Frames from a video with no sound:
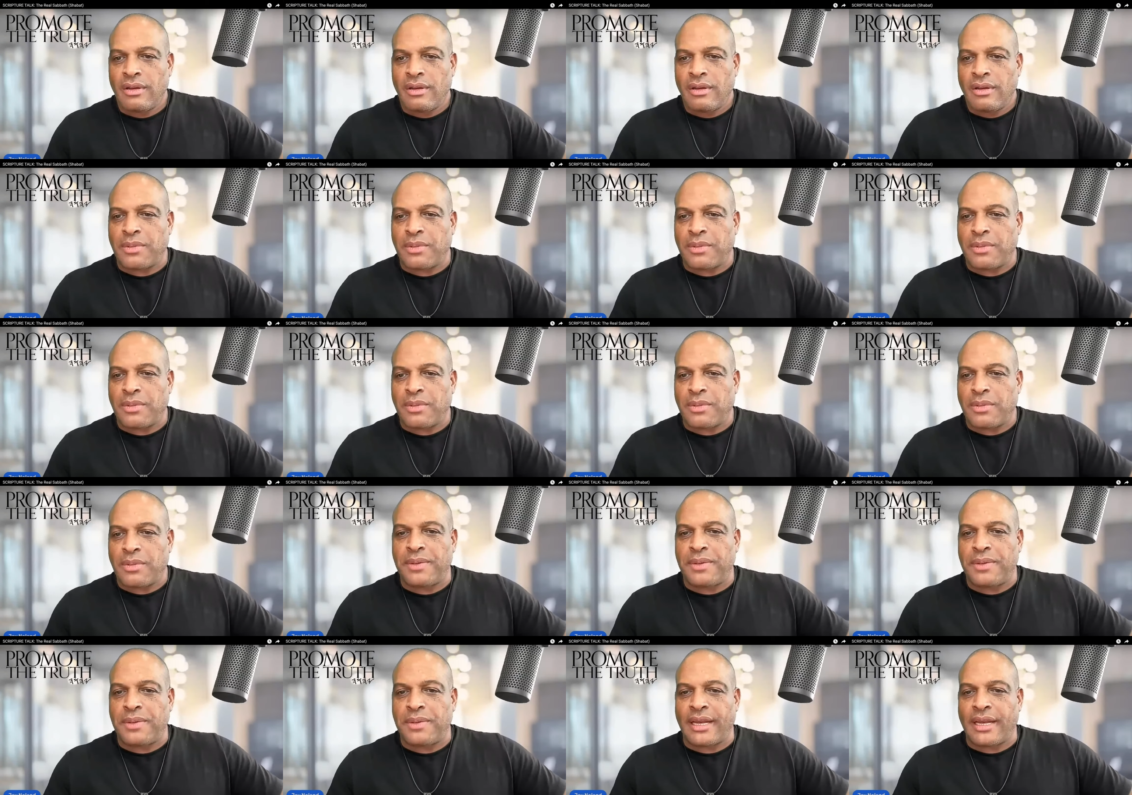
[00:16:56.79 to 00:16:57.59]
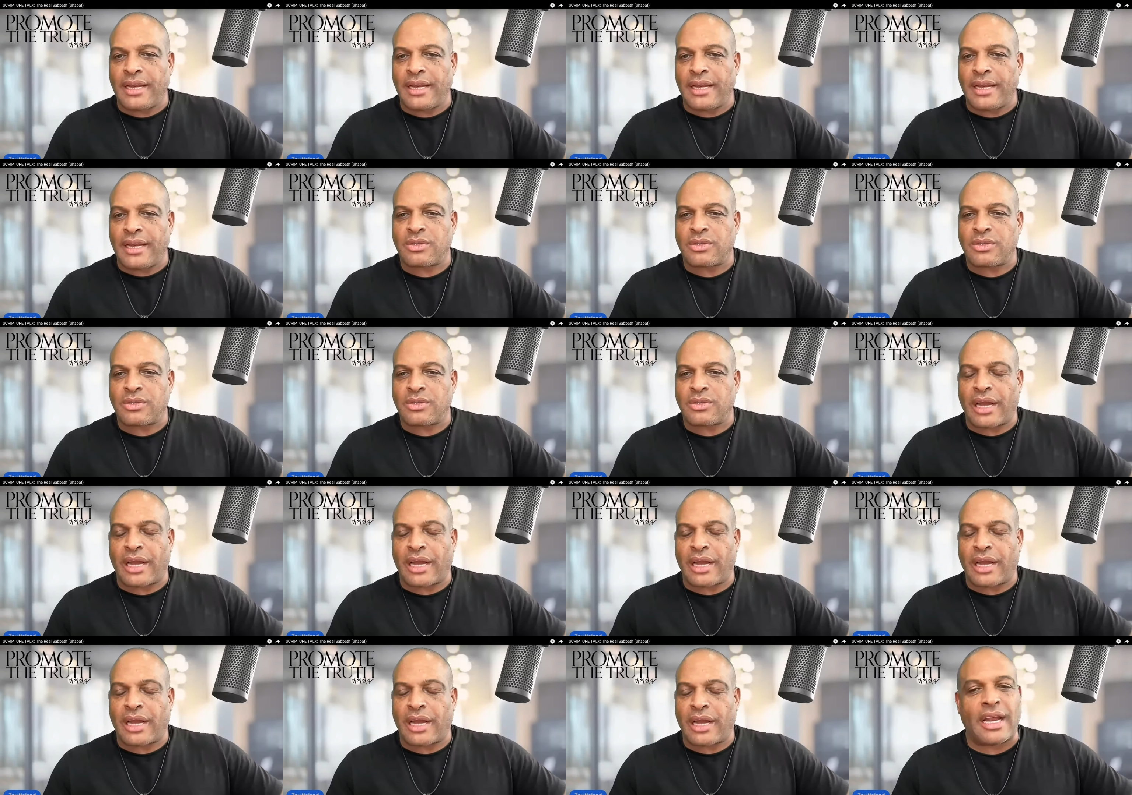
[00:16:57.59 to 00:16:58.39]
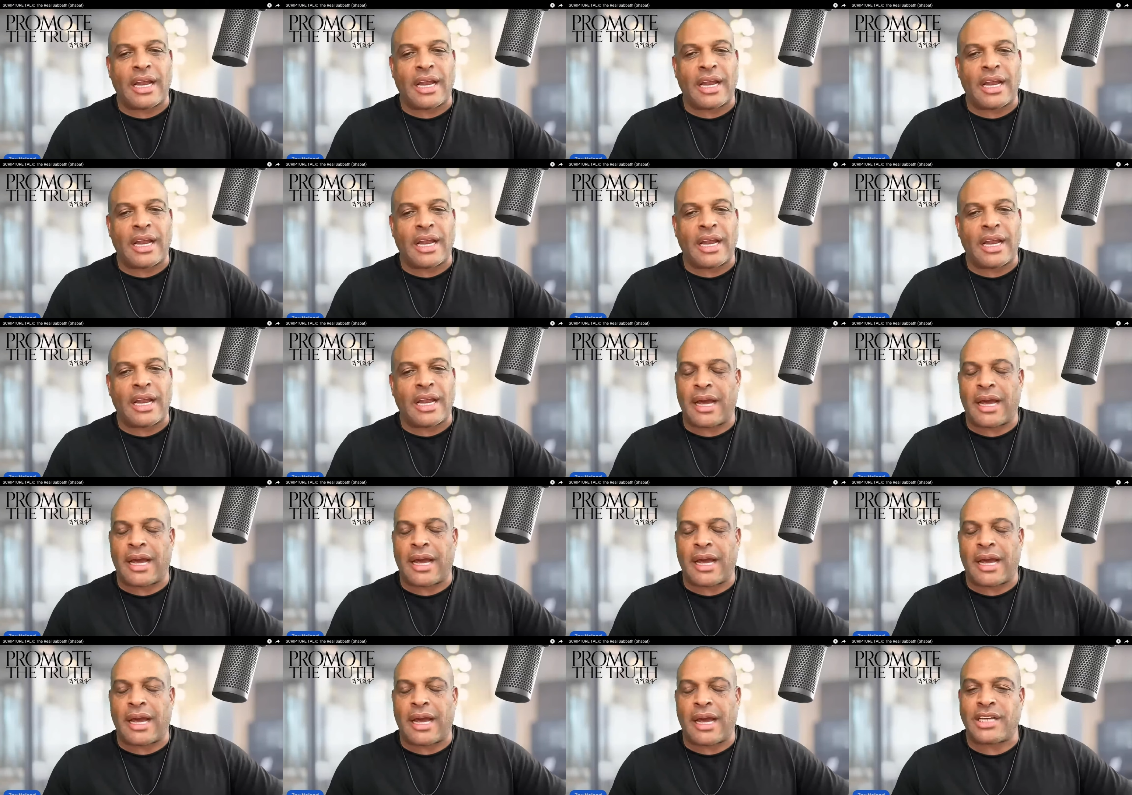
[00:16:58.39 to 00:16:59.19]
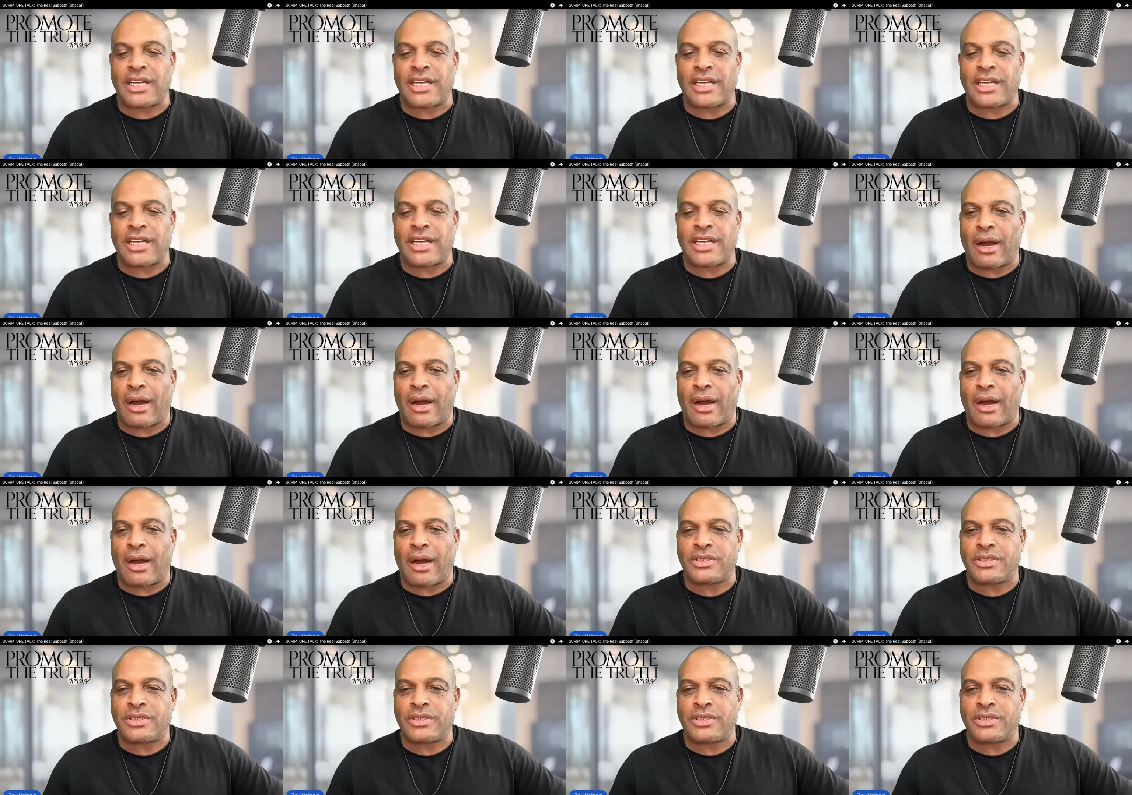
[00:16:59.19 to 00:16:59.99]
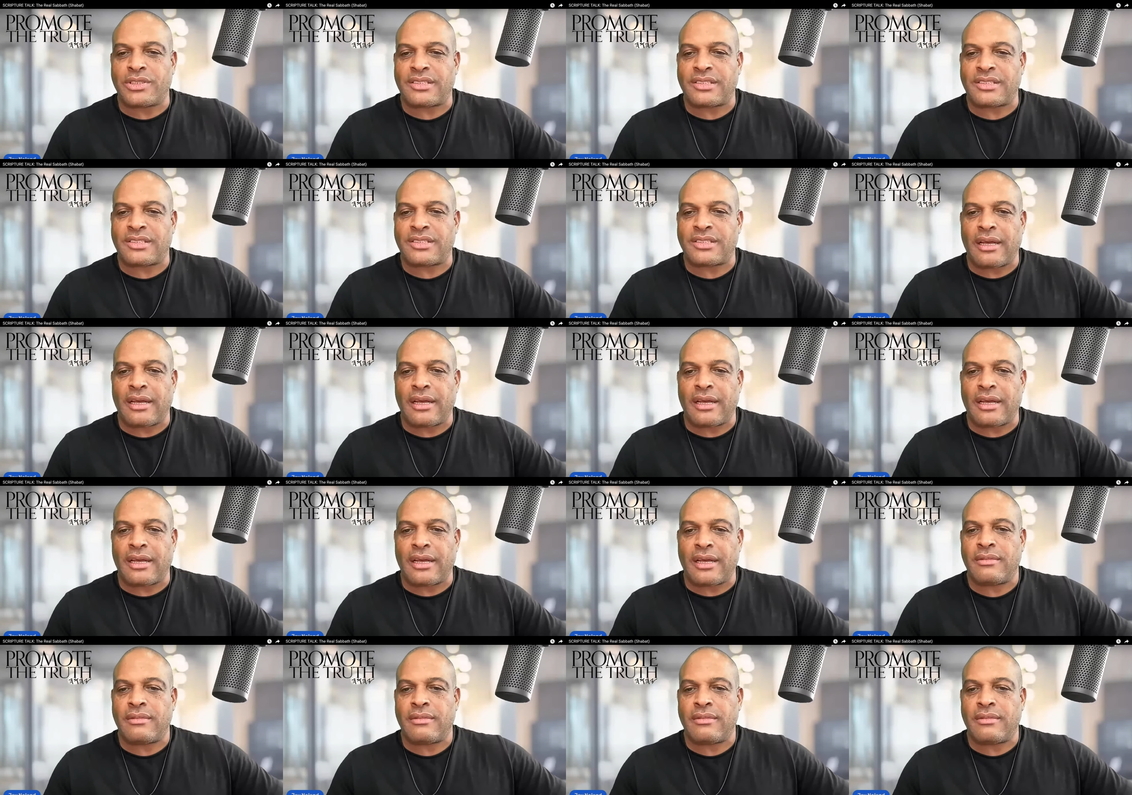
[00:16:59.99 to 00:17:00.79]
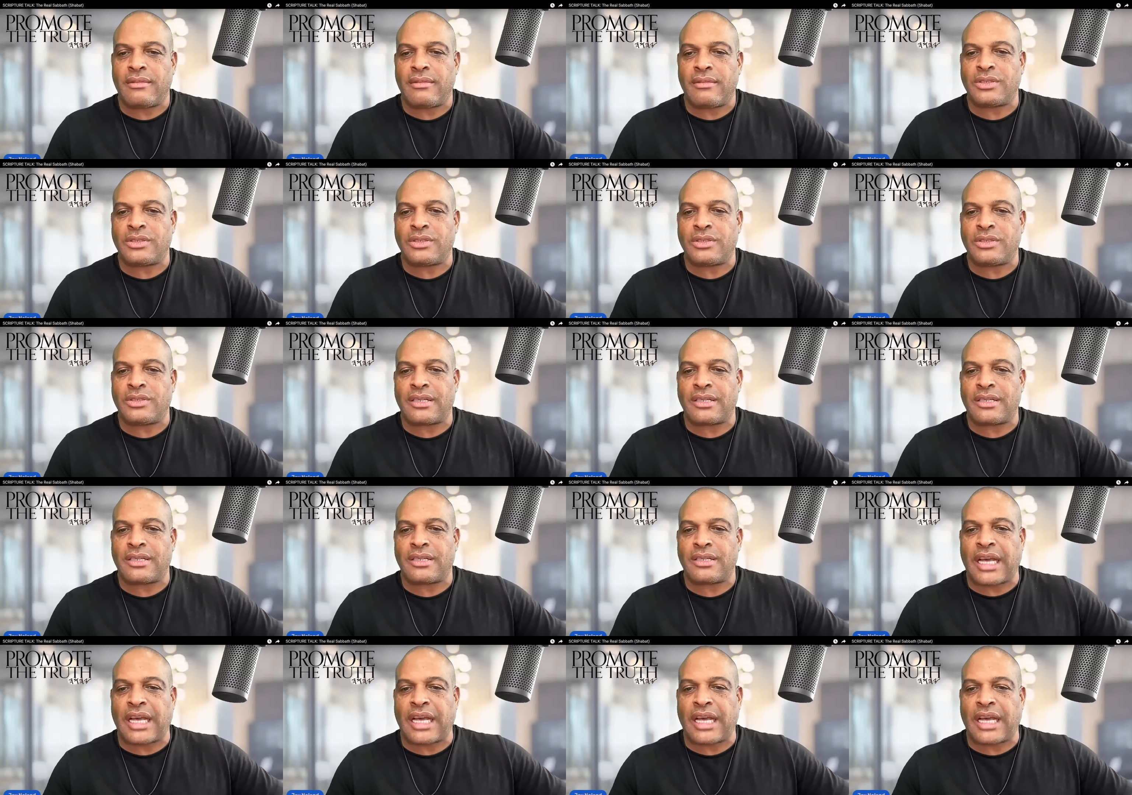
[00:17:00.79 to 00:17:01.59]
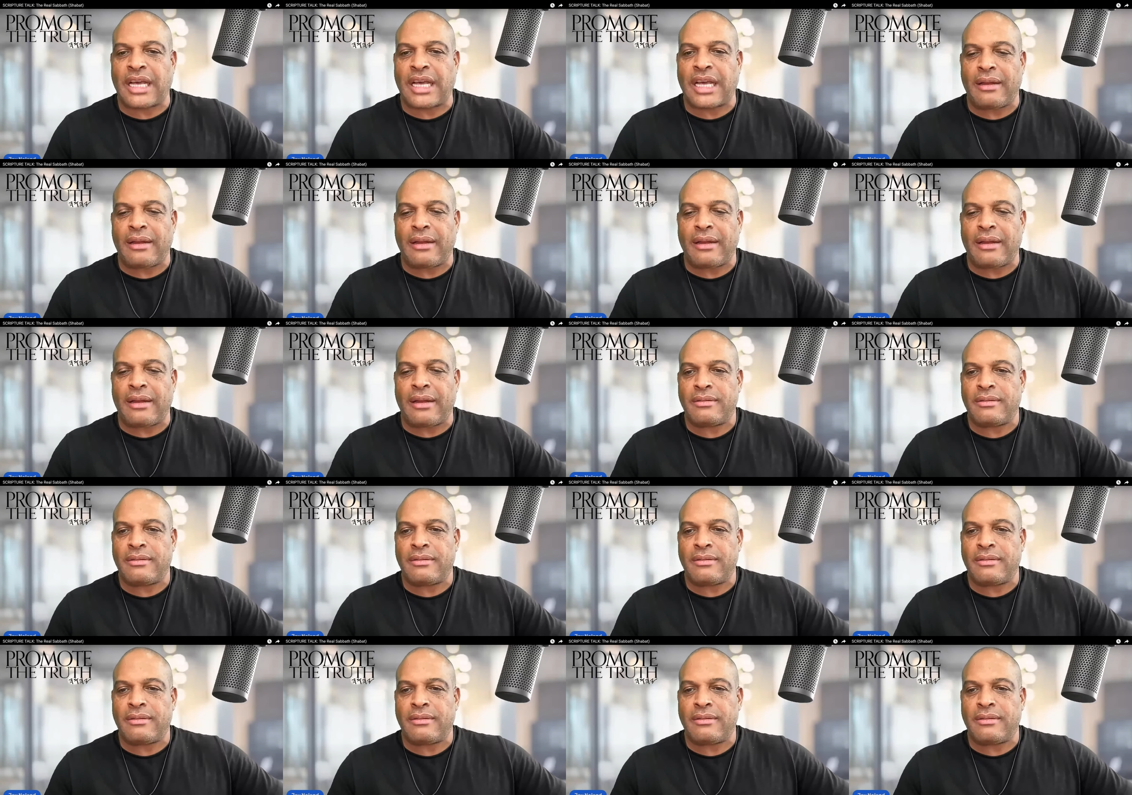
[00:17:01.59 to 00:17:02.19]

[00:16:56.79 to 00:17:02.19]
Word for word: I'm just updating this because we got to do it in live time, man, because y'all got, I want y'all to see it. I want y'all to see it.